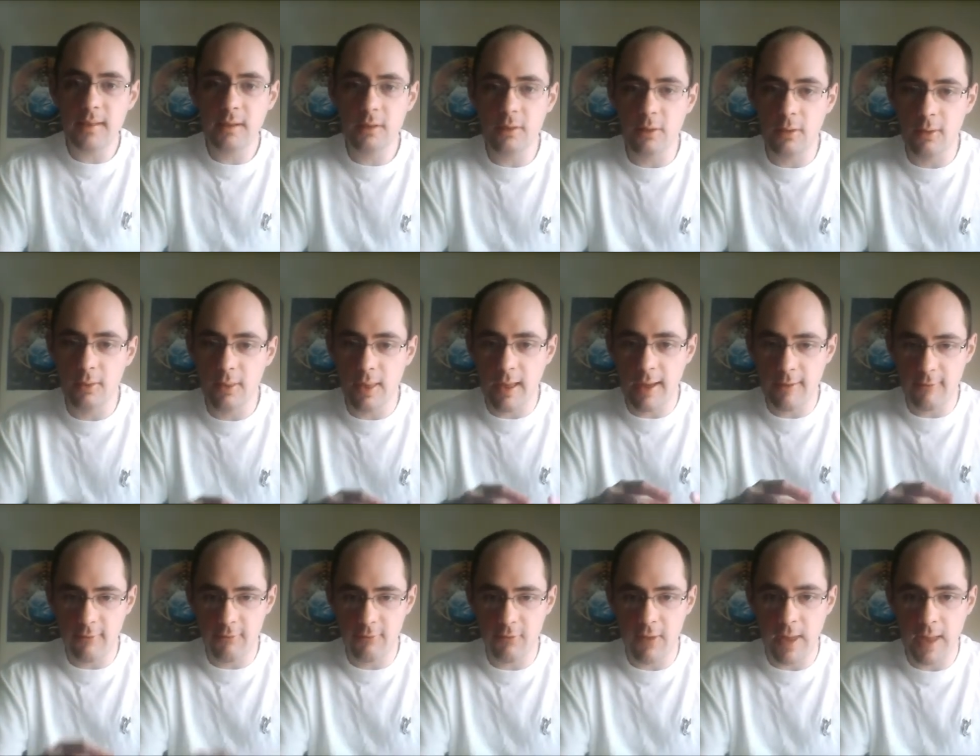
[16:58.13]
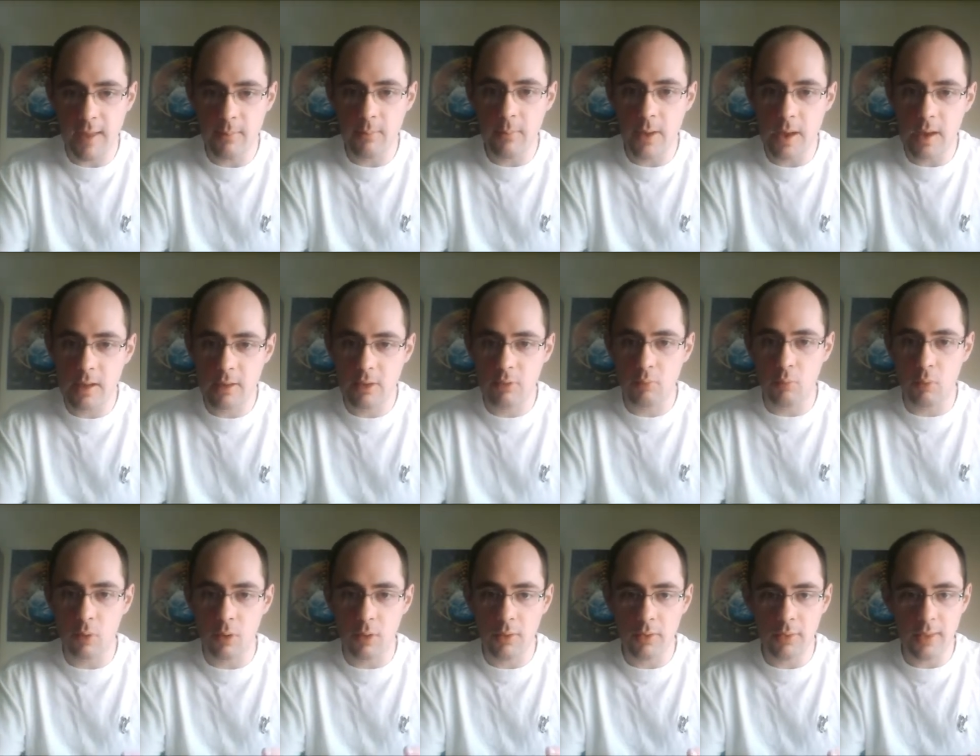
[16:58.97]
that fan base
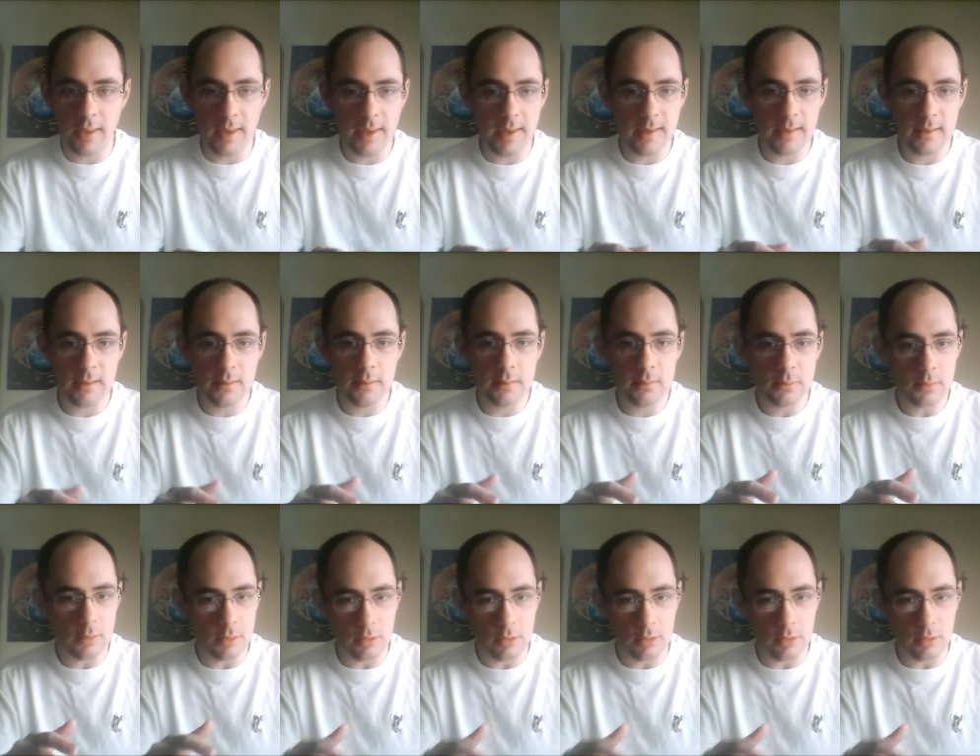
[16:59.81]
where they